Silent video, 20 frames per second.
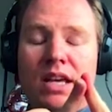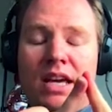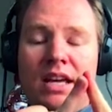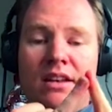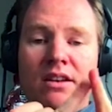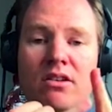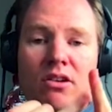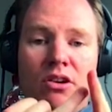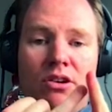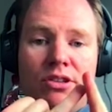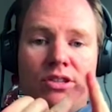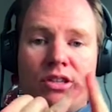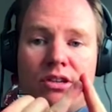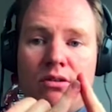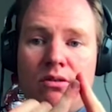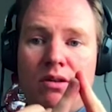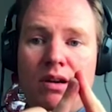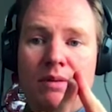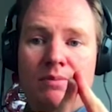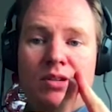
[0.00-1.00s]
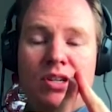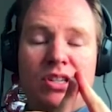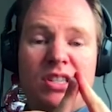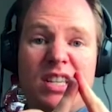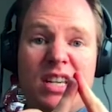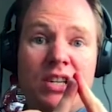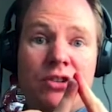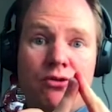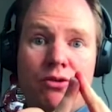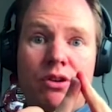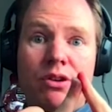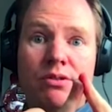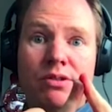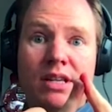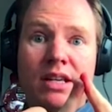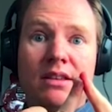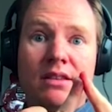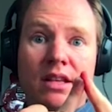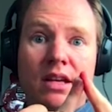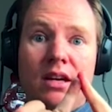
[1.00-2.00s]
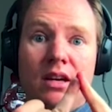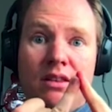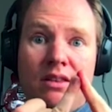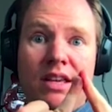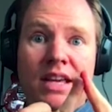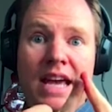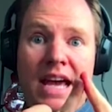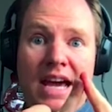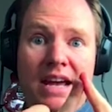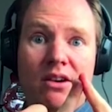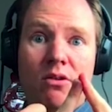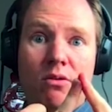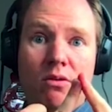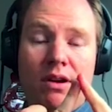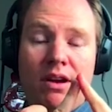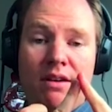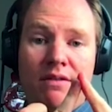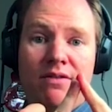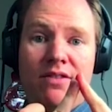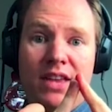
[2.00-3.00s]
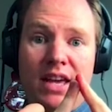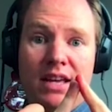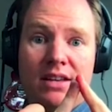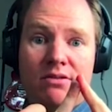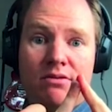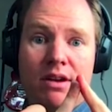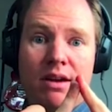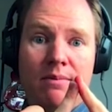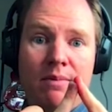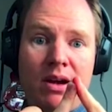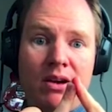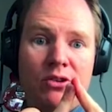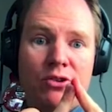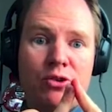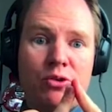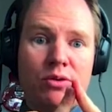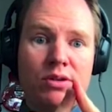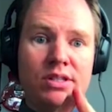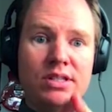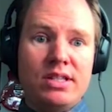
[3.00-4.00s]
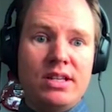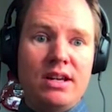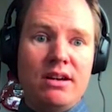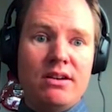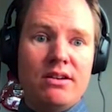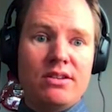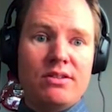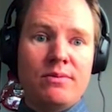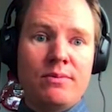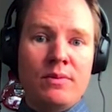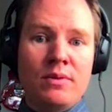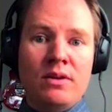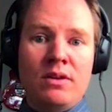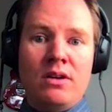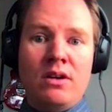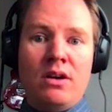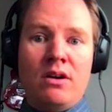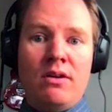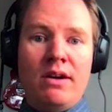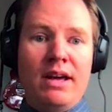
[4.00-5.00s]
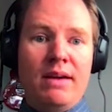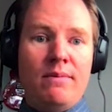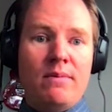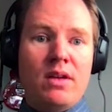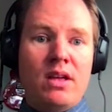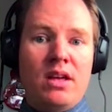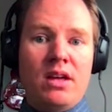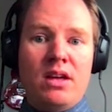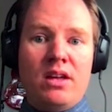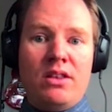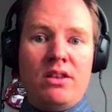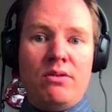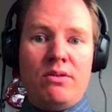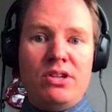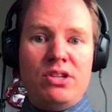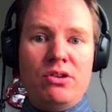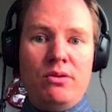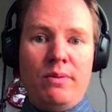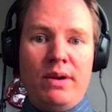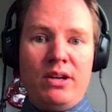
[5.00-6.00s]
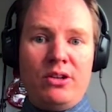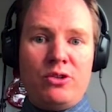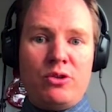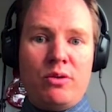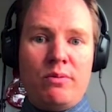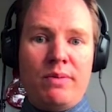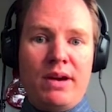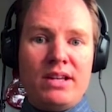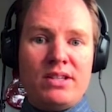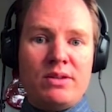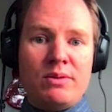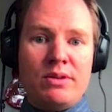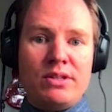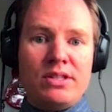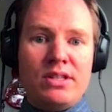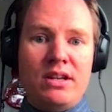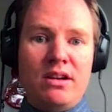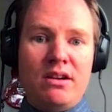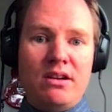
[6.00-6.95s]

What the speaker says: also I'm just introducing the category of things, right? Michael Jordan sneakers. Okay. The original Michael Jordan basketball sneaker